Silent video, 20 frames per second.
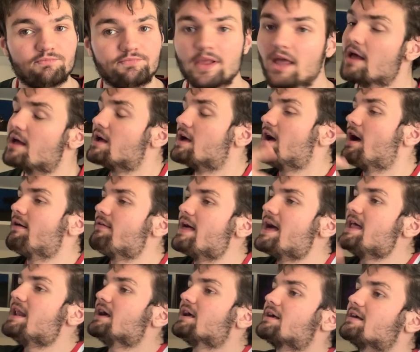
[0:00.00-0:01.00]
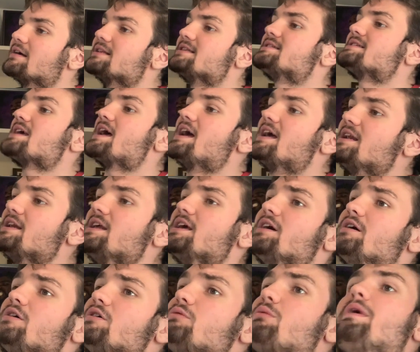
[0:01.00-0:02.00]
Then it
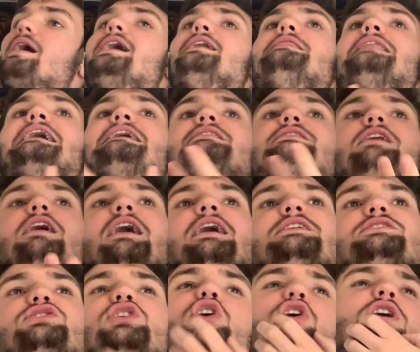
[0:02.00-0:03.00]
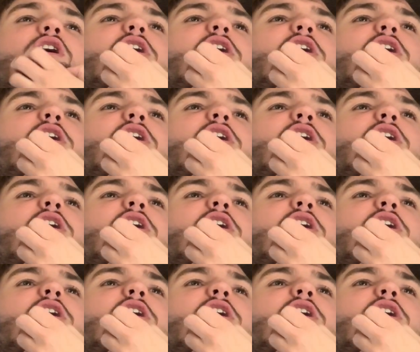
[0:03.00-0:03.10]
continued when they thought,